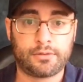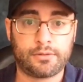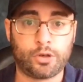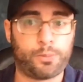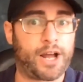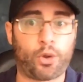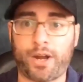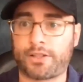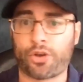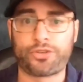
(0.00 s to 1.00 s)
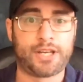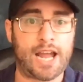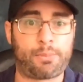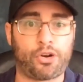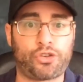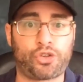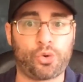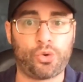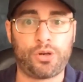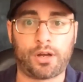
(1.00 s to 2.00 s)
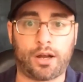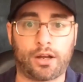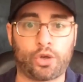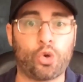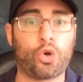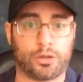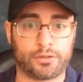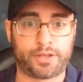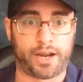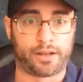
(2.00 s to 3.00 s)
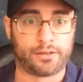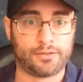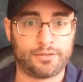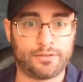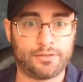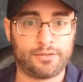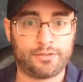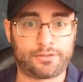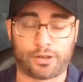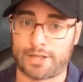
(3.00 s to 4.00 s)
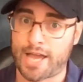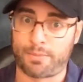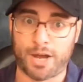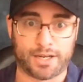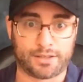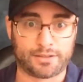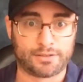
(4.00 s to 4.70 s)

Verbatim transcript: Oh, by the way, Tulsi Gabbard sued uh, Google today for a lot of money.